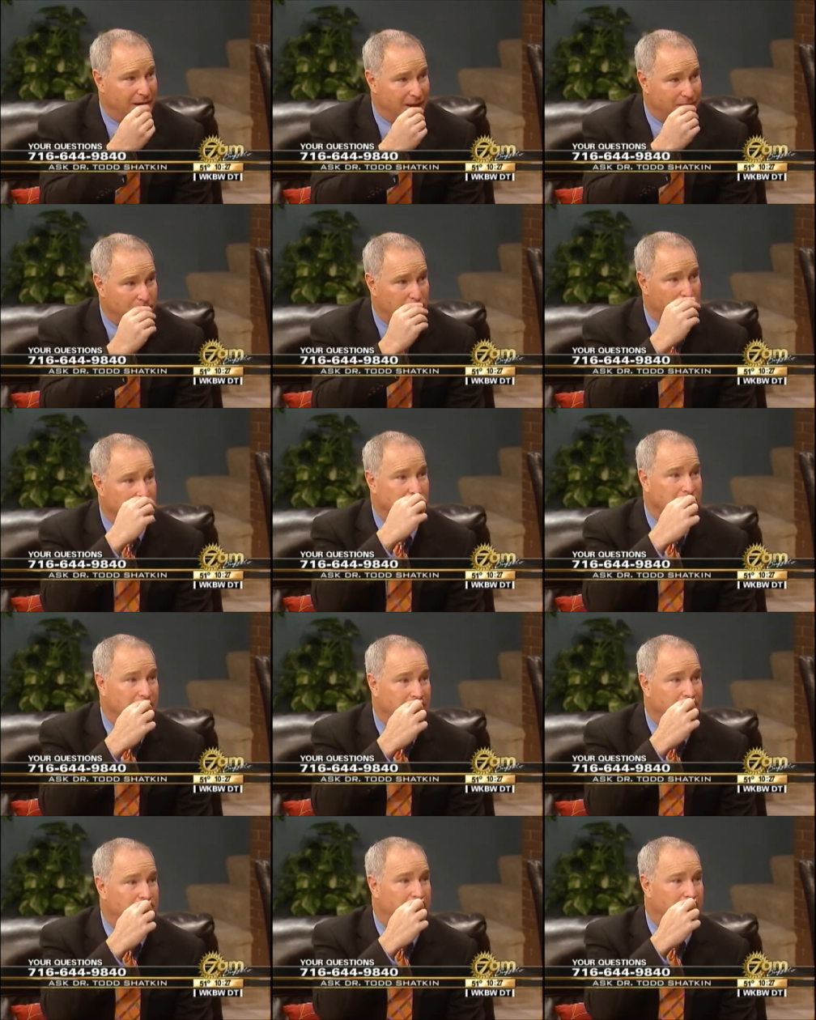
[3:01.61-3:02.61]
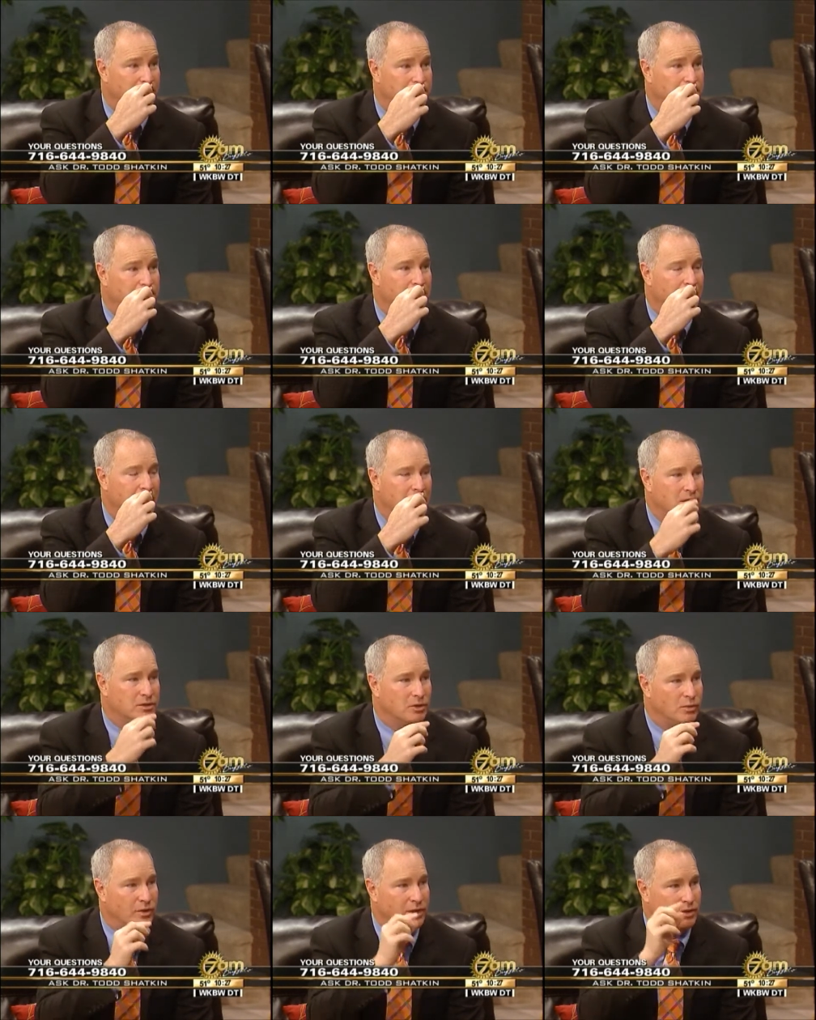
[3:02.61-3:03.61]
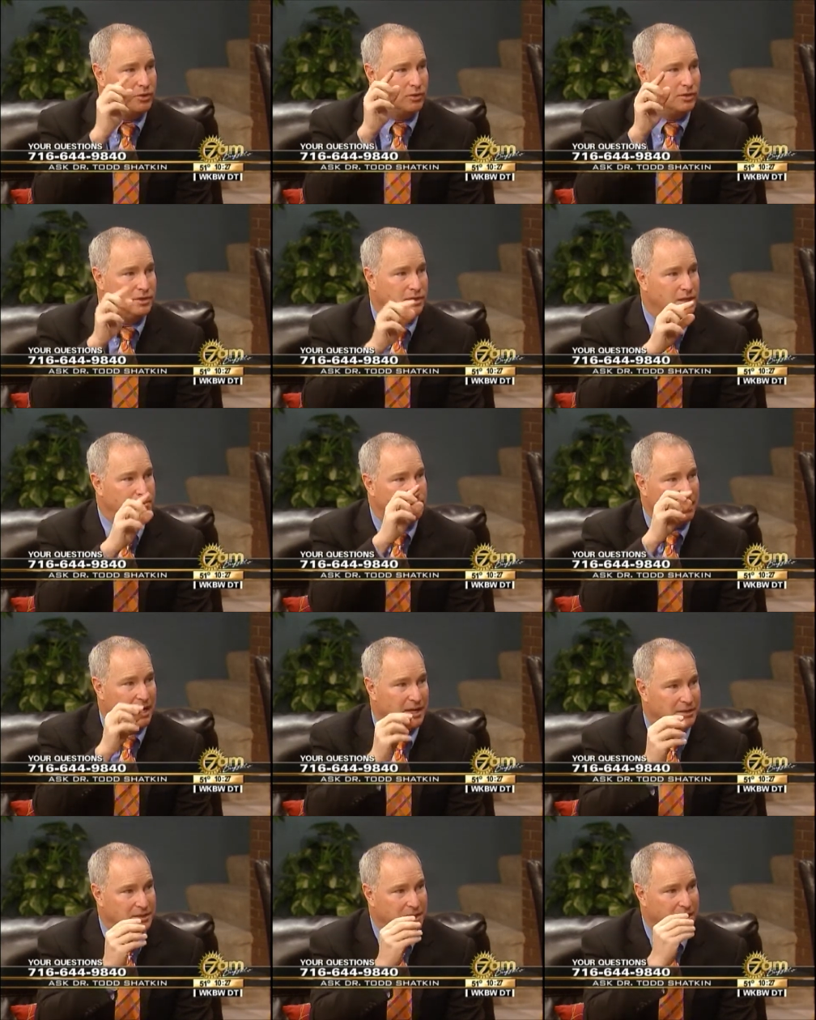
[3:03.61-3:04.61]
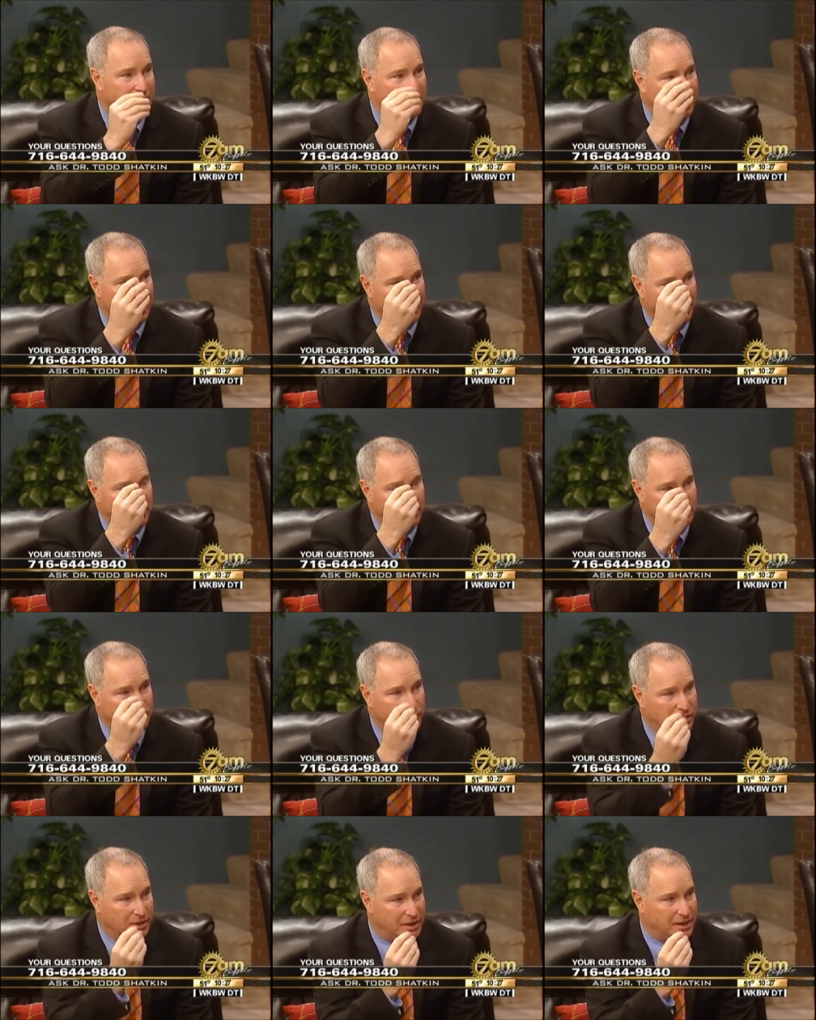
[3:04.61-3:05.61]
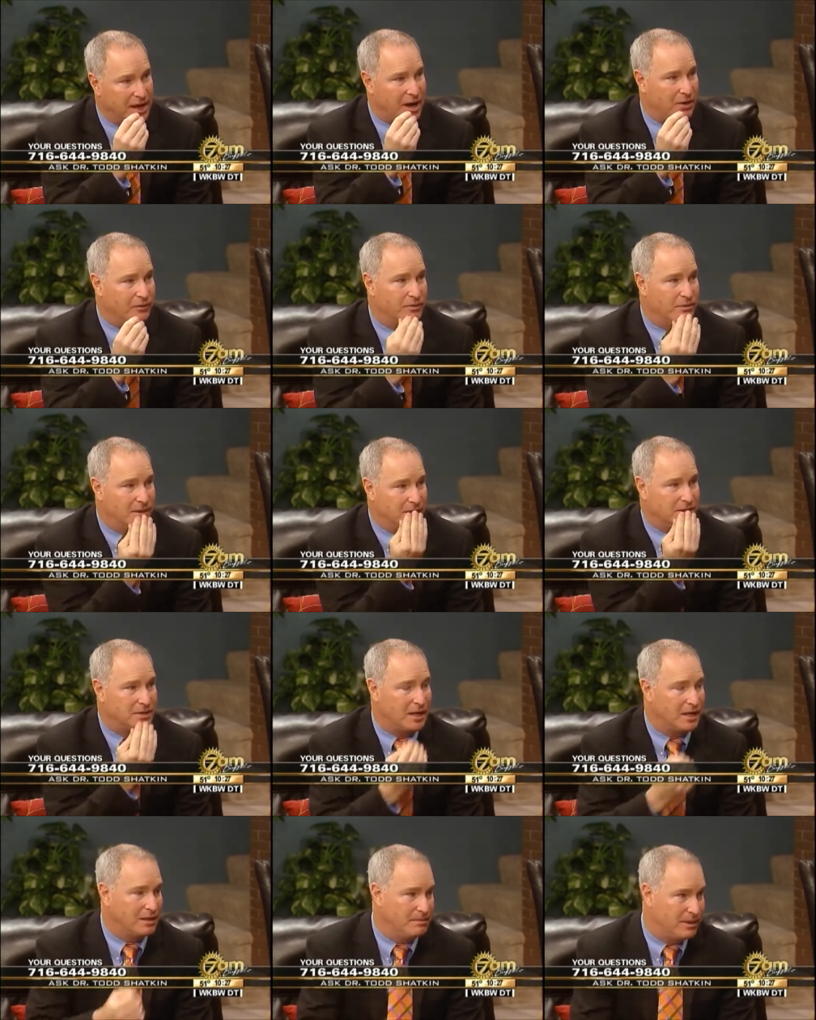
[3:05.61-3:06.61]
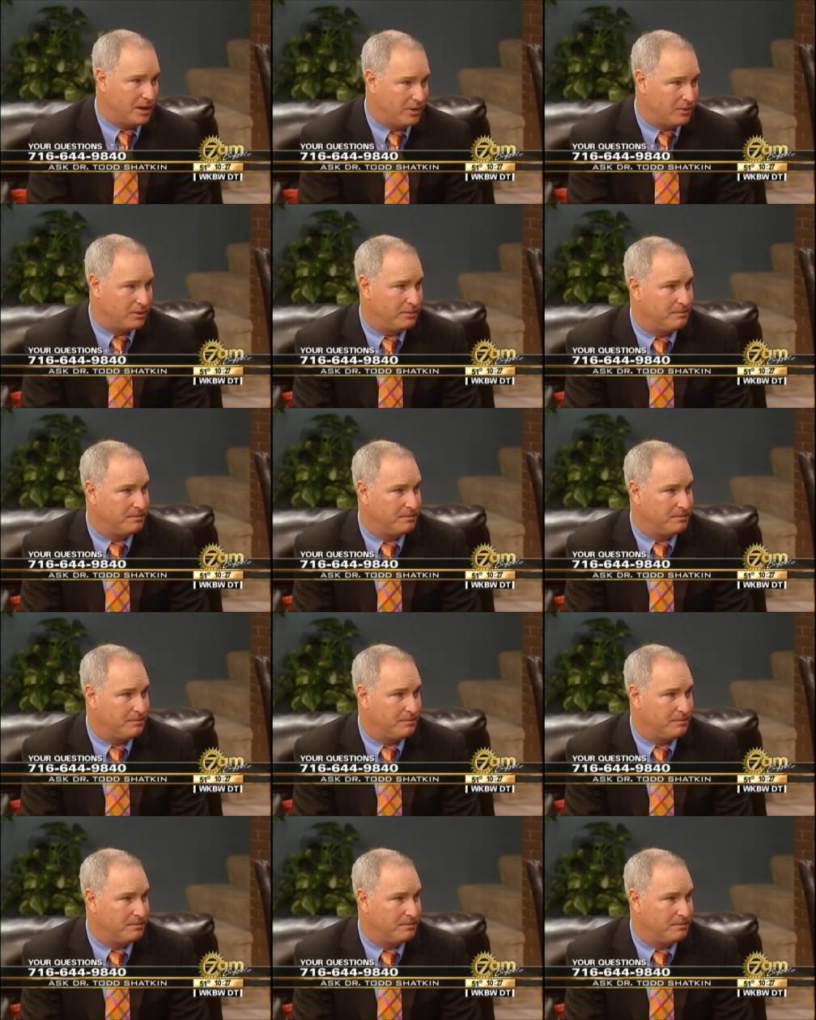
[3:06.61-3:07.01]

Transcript: and it pulls the lip up. So we can do a Z-plasty and actually pull it down from inside the mouth.